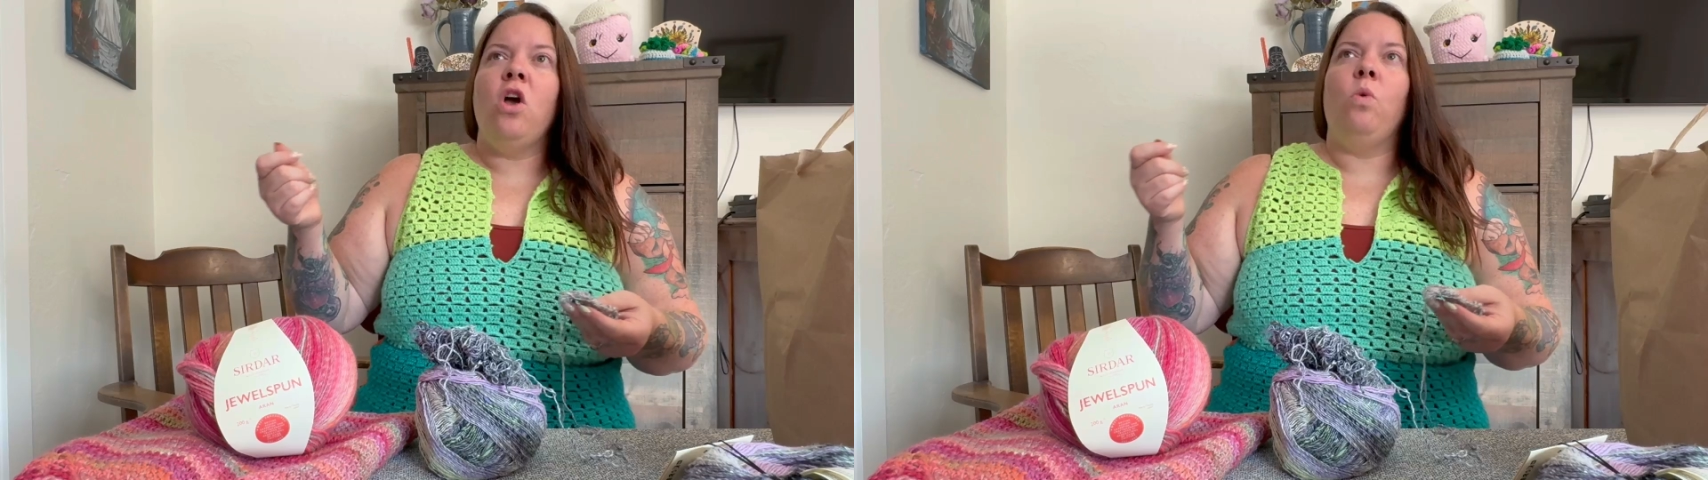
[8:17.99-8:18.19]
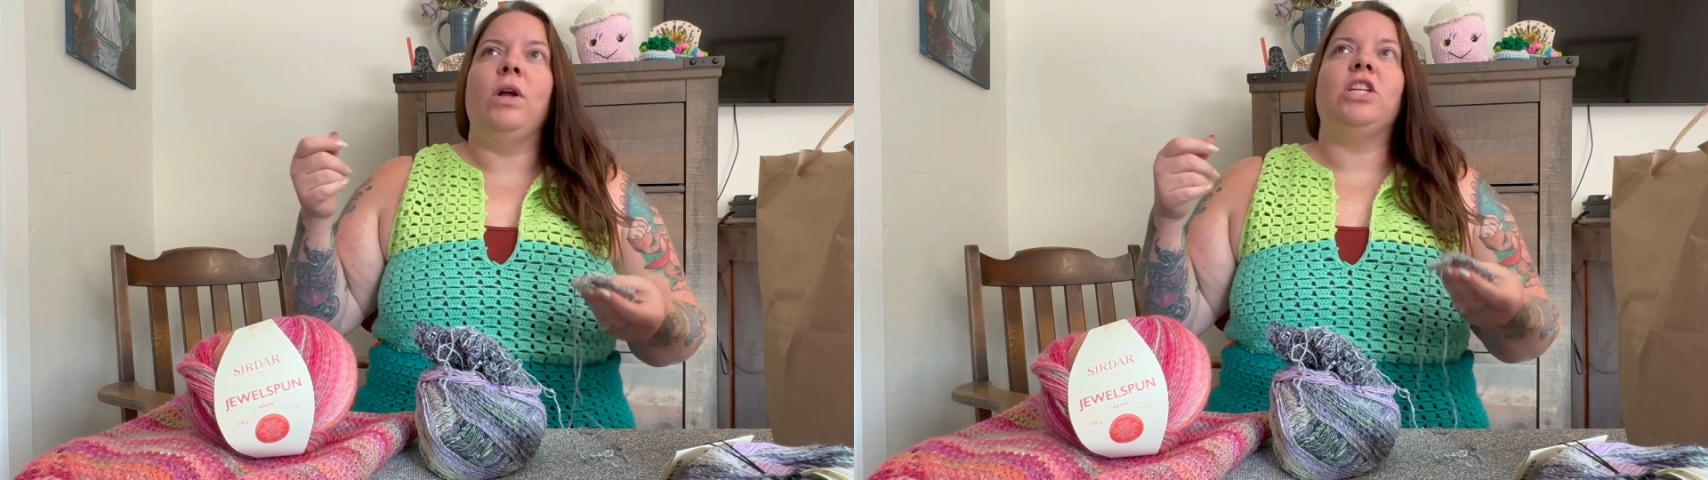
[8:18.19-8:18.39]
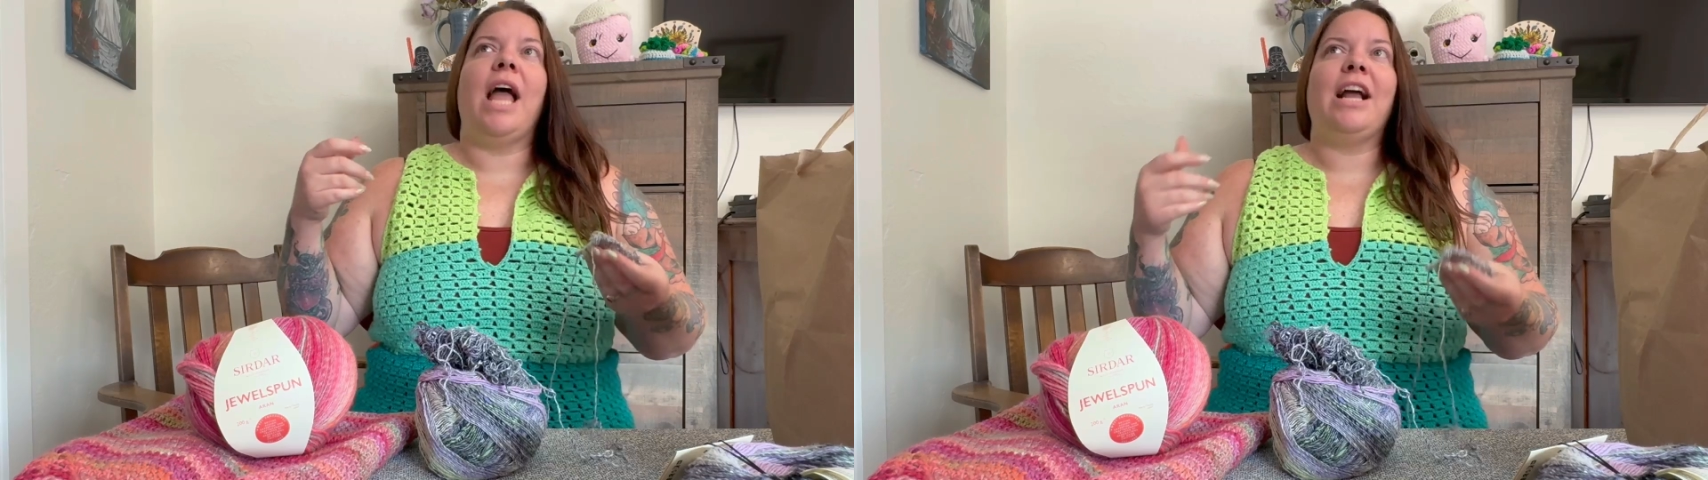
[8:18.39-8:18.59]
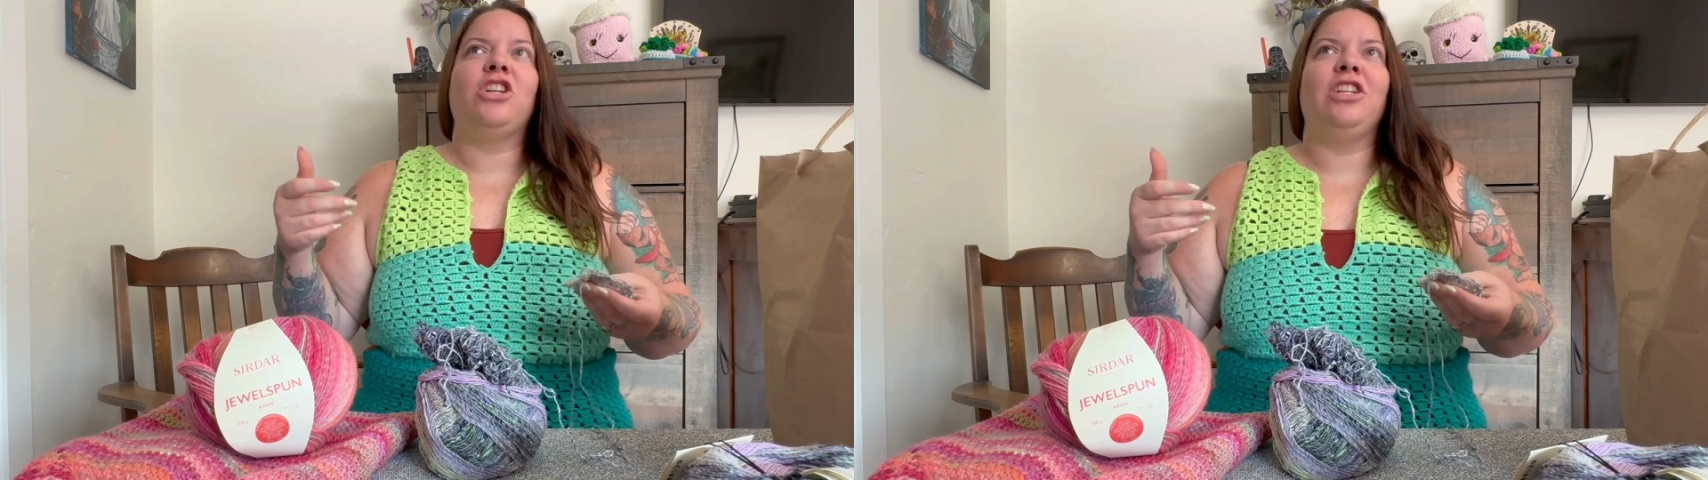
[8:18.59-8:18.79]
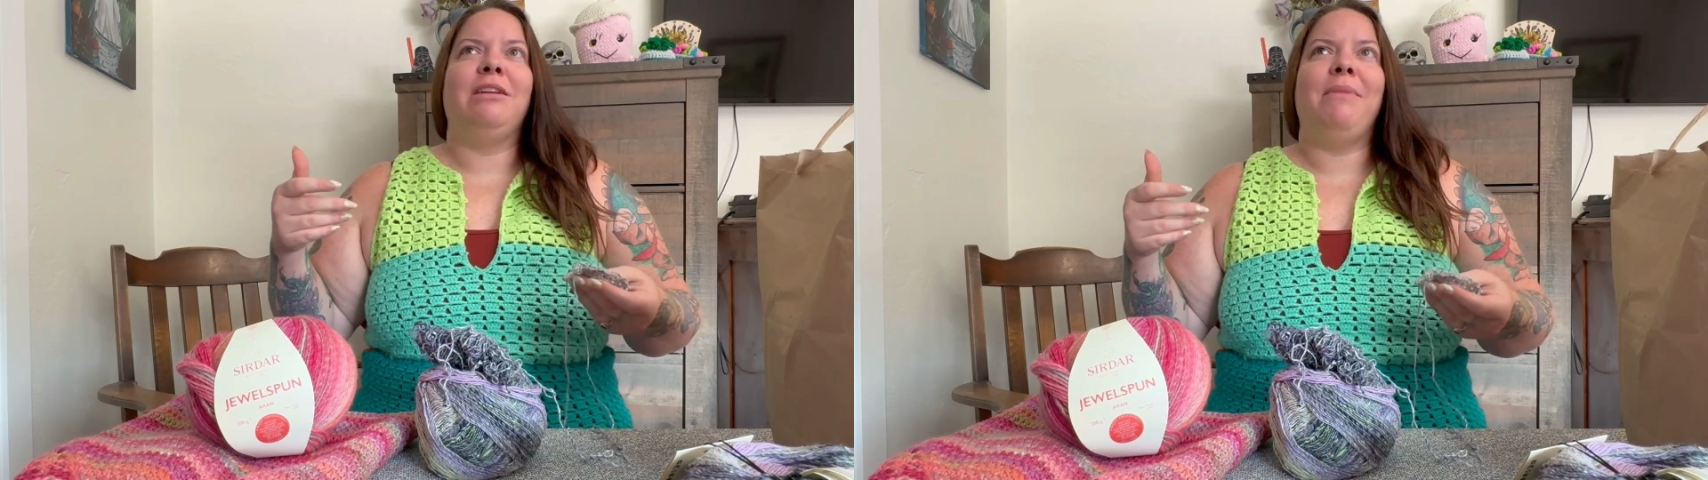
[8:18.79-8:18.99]
which
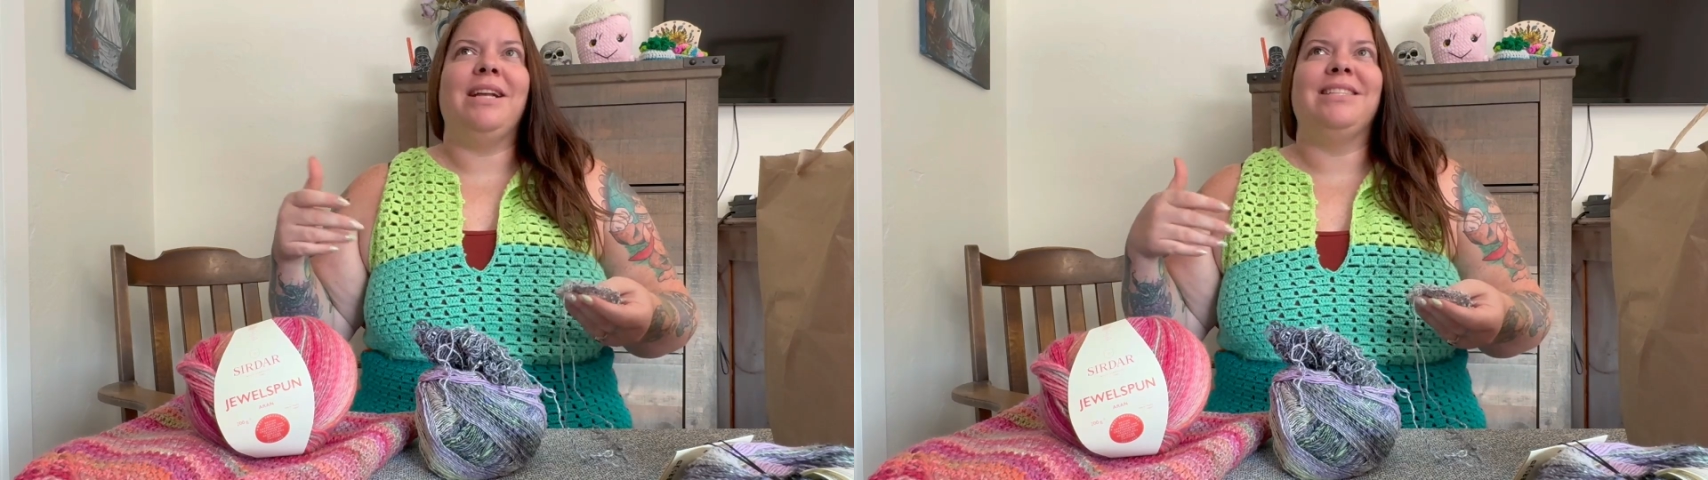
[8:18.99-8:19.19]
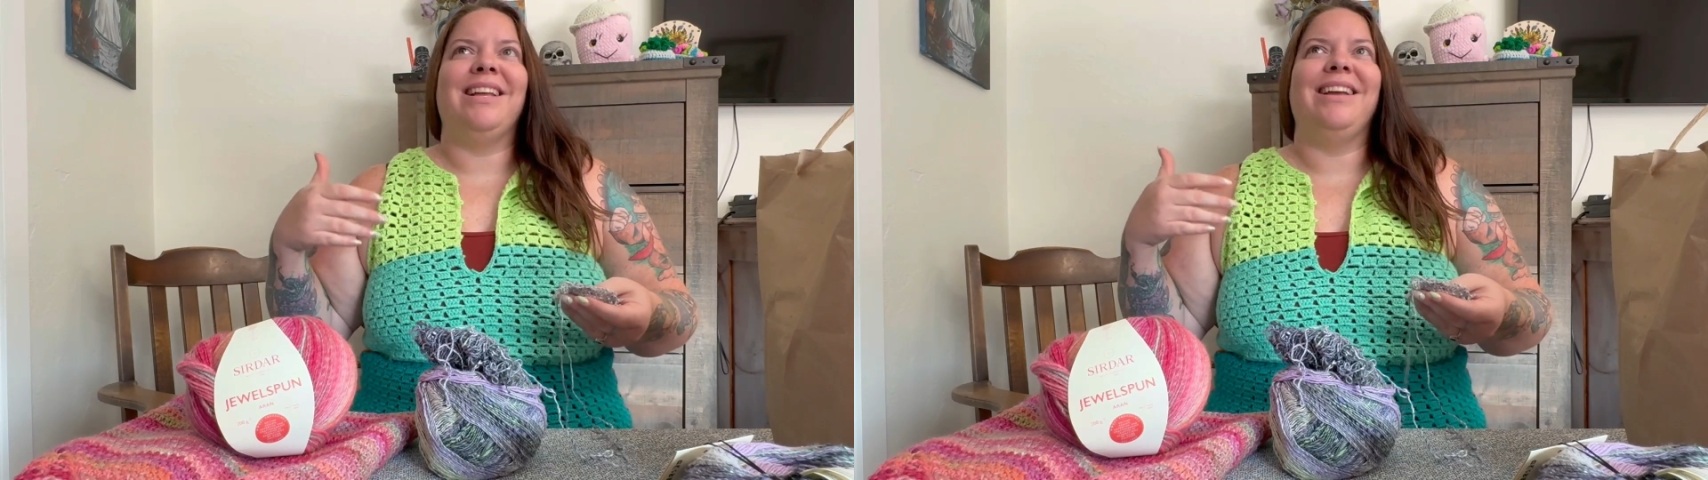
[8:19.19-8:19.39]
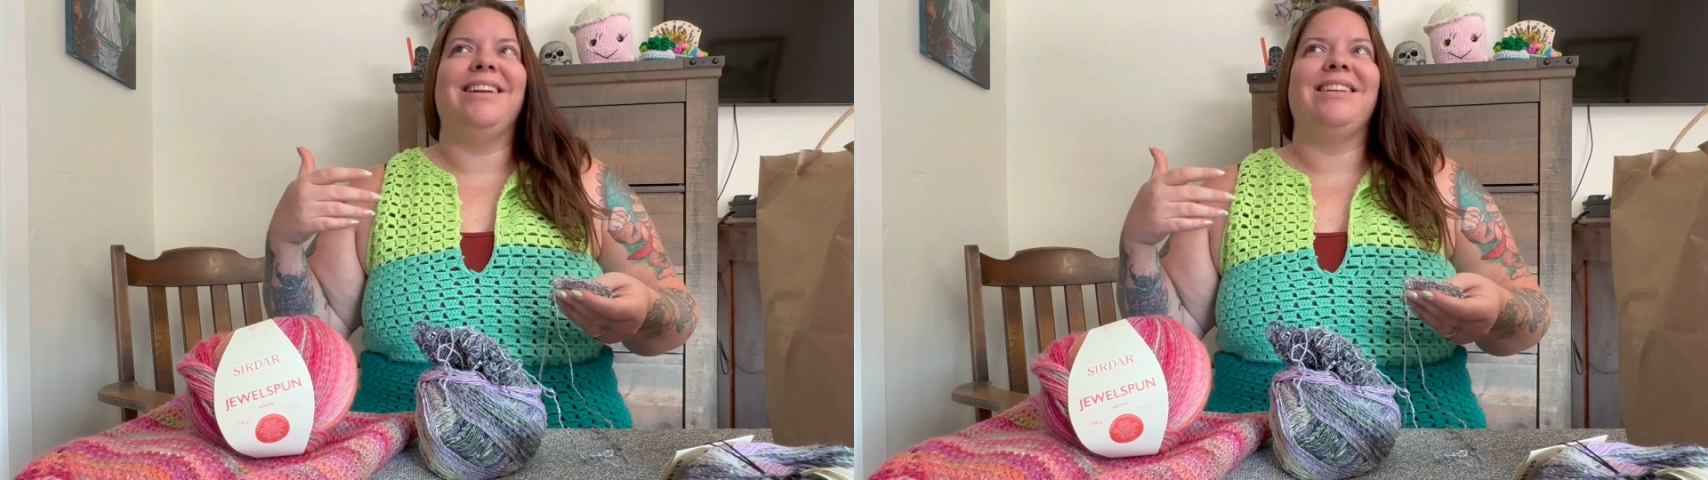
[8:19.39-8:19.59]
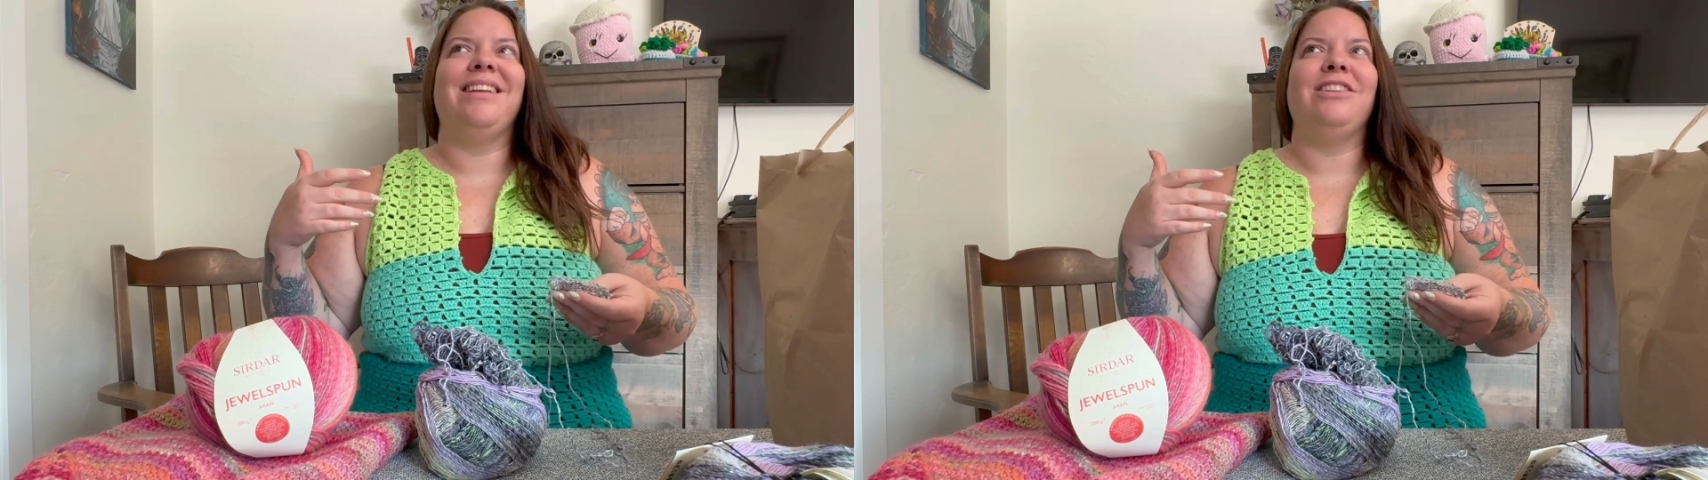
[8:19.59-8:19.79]
actually makes it